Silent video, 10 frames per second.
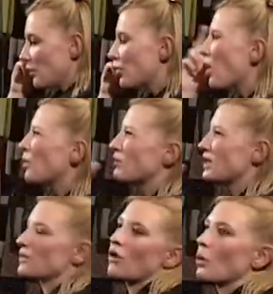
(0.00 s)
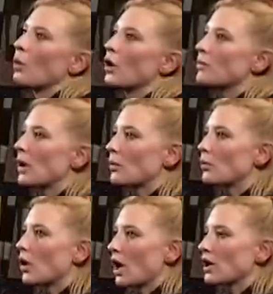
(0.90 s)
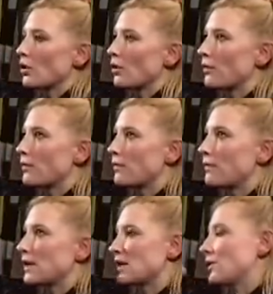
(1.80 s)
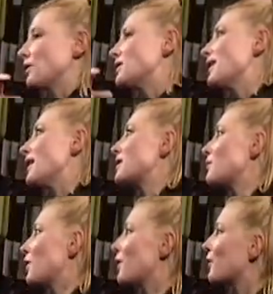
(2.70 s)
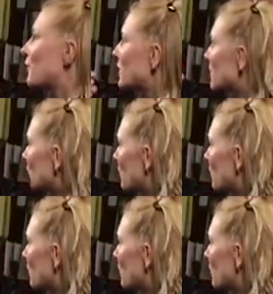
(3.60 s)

problems is the wrong word, but what are your physical tics? What are your physical